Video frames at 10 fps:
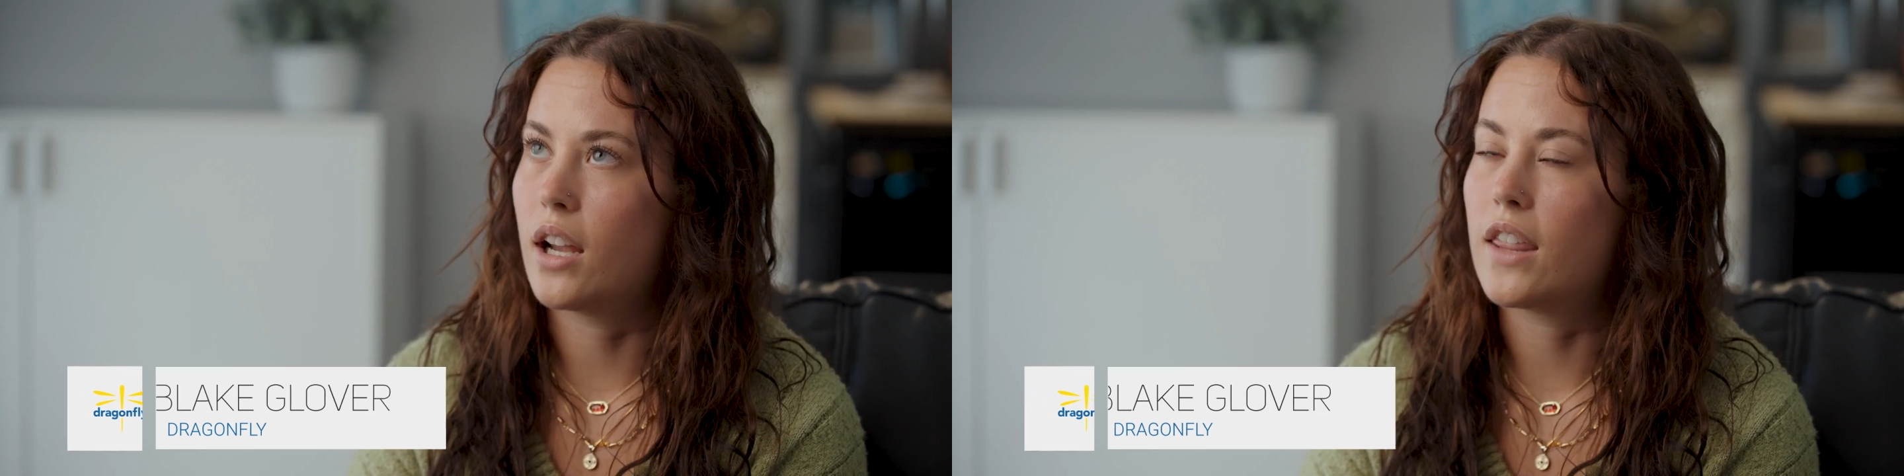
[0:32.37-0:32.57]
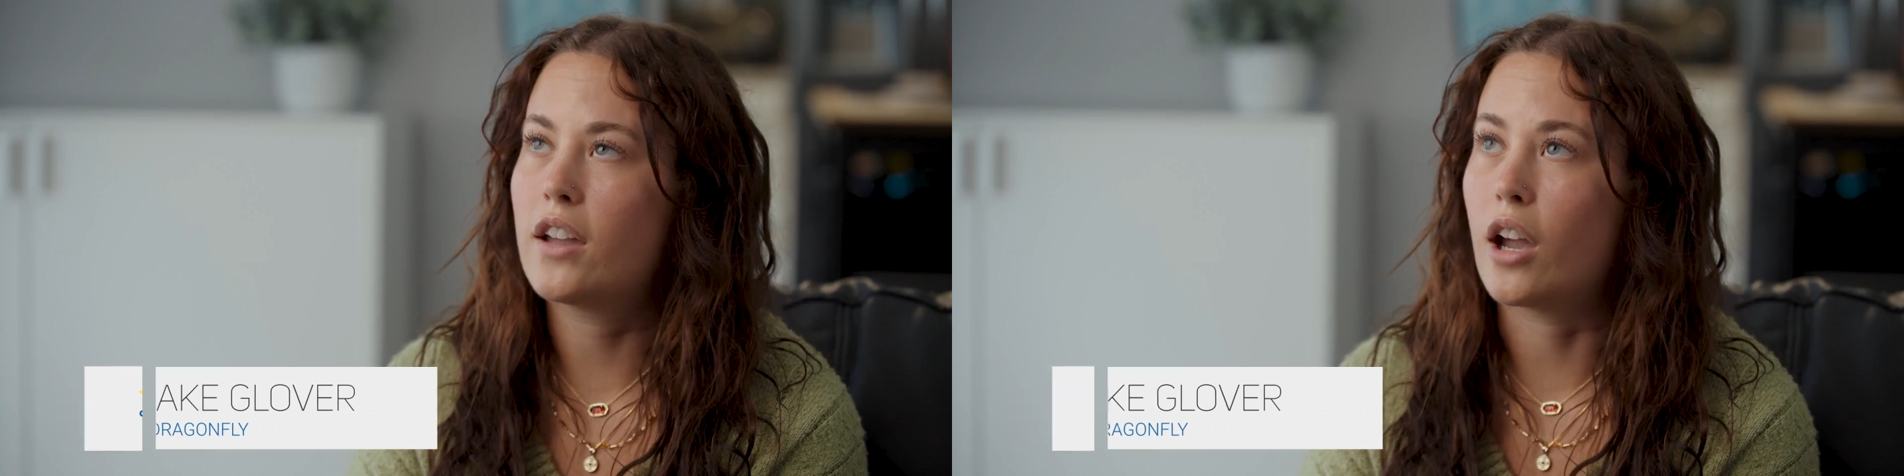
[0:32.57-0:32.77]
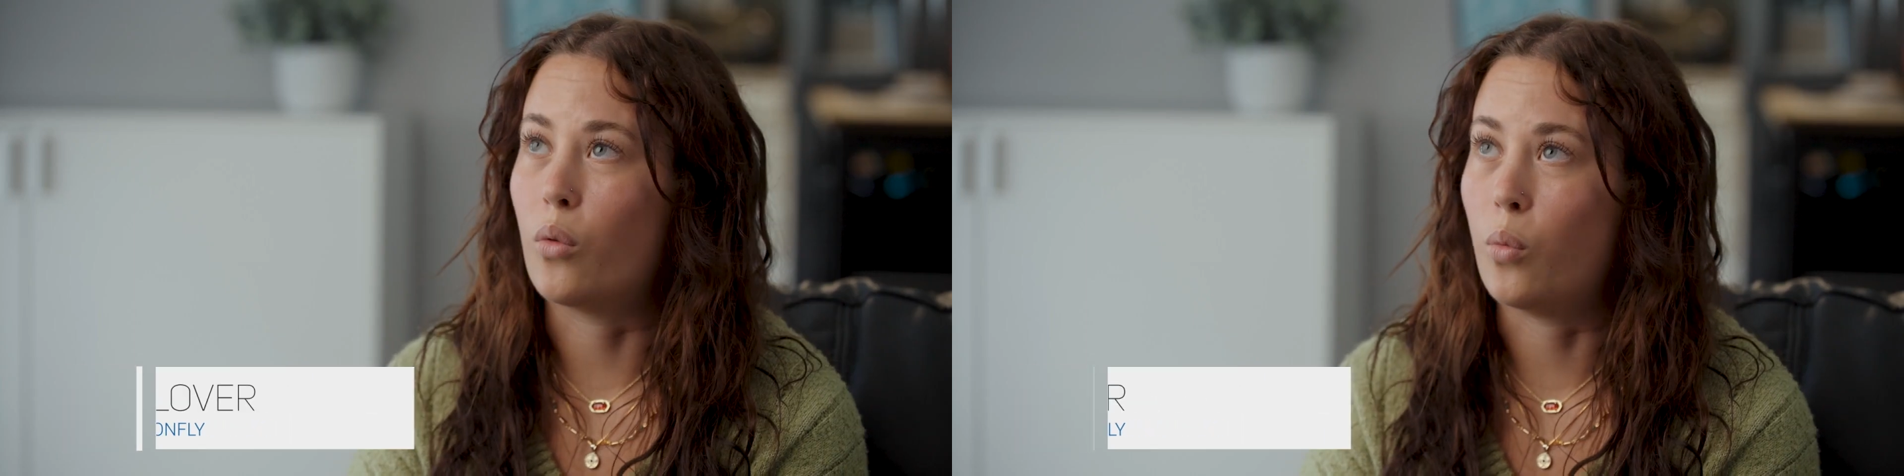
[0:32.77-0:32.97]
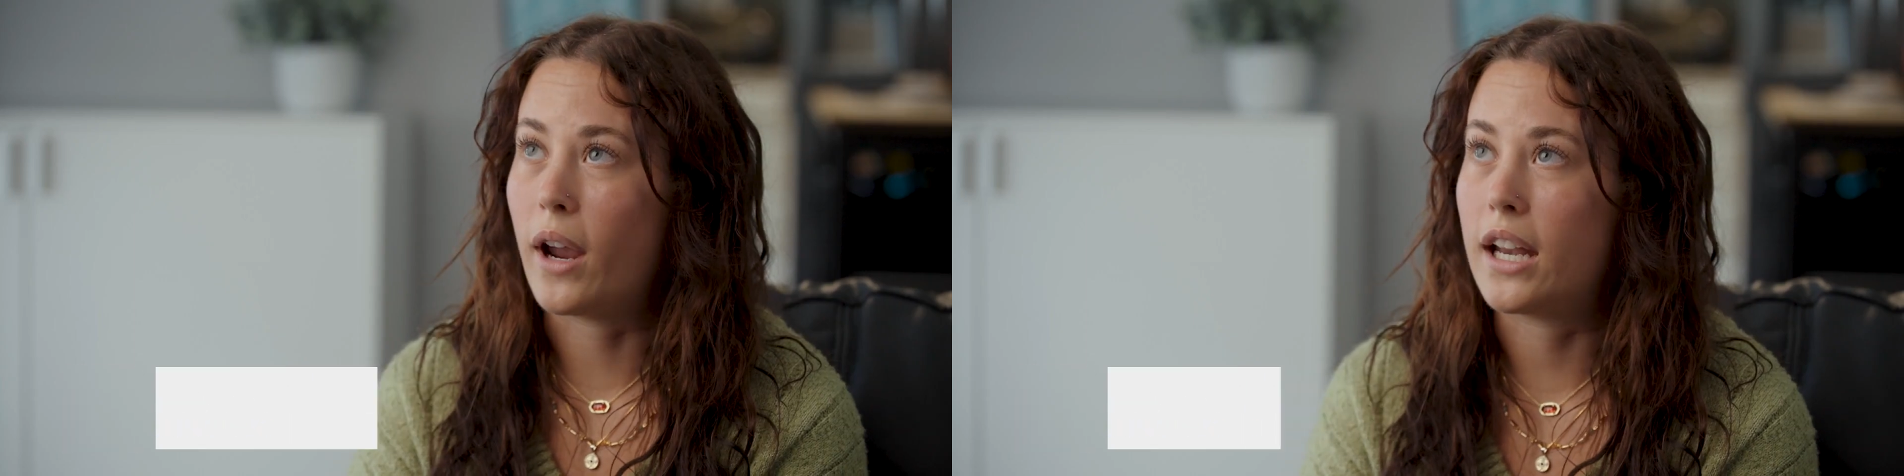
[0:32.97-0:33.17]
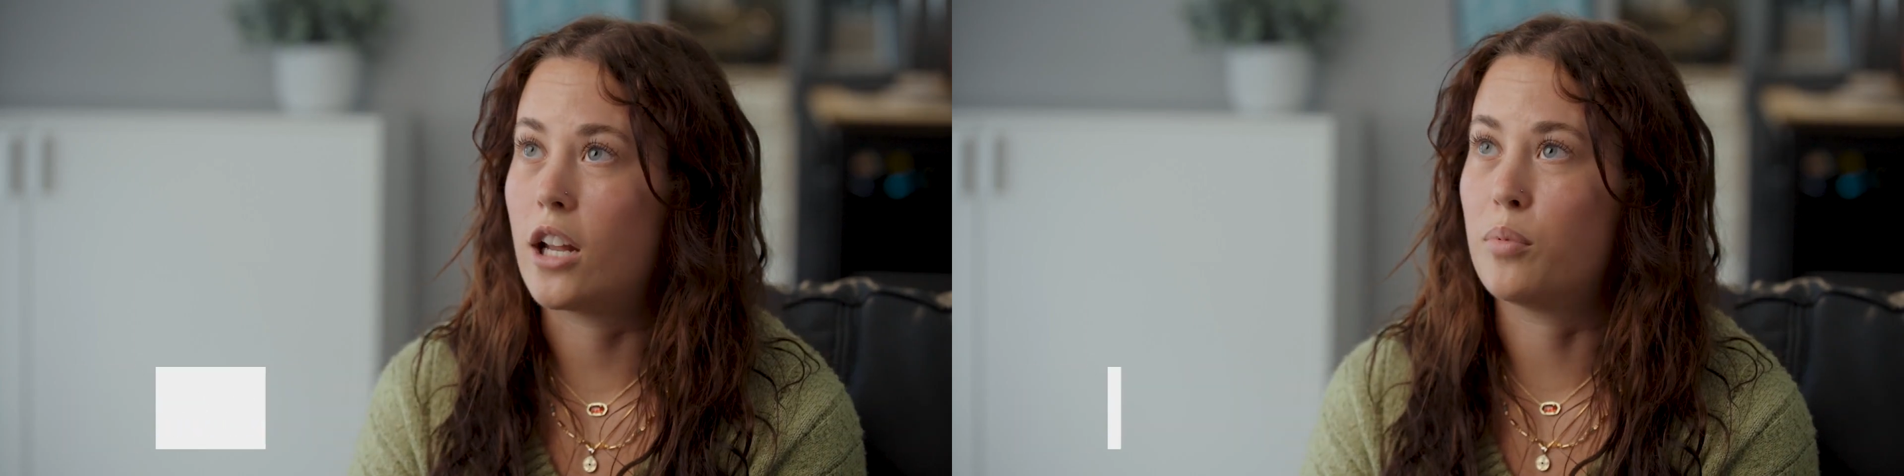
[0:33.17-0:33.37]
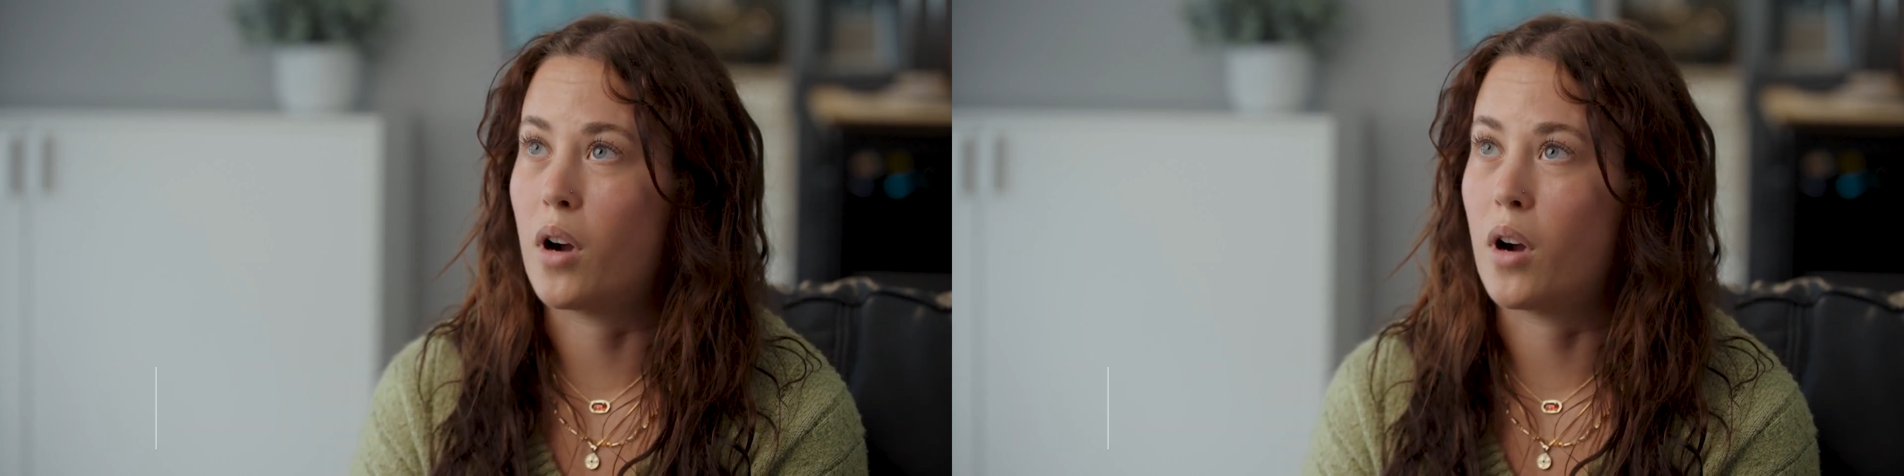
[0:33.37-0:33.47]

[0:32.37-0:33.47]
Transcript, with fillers: I think I waited